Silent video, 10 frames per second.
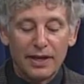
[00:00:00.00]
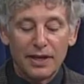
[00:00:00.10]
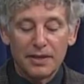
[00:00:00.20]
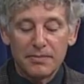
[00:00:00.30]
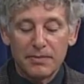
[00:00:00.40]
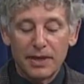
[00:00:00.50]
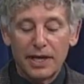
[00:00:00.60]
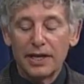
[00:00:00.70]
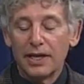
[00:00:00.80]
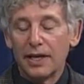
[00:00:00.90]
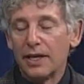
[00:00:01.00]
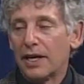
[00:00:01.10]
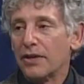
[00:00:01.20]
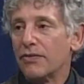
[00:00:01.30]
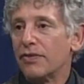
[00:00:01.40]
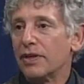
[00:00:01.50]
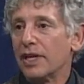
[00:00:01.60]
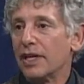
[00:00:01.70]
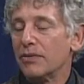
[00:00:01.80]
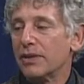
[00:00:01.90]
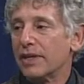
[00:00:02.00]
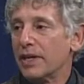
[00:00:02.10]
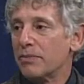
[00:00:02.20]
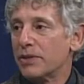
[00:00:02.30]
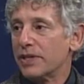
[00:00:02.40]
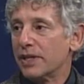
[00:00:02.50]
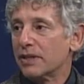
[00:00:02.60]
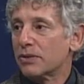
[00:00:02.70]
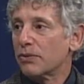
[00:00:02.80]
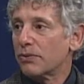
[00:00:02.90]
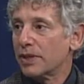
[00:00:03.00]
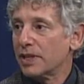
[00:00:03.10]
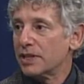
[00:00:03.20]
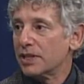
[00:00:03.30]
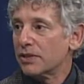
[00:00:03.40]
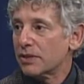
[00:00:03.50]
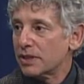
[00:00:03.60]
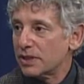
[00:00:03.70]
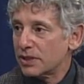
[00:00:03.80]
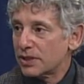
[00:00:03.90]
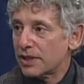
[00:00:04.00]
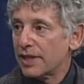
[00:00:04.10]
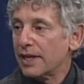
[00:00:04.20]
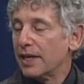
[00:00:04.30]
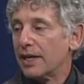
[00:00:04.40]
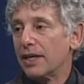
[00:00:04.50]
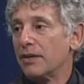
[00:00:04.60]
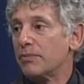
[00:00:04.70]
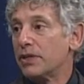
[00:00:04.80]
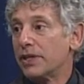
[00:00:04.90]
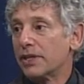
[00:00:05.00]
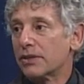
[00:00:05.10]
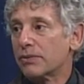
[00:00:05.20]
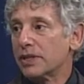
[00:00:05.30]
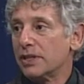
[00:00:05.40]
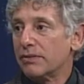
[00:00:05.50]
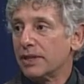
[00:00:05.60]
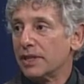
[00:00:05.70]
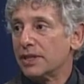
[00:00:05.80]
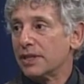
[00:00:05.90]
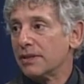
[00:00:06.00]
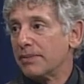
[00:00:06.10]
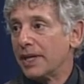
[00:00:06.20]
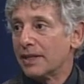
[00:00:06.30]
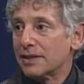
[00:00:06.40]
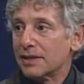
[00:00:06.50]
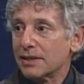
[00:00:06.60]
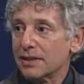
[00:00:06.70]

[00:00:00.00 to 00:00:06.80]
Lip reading: Are you affiliated with any particular religion, or did you study any particular religion in the past?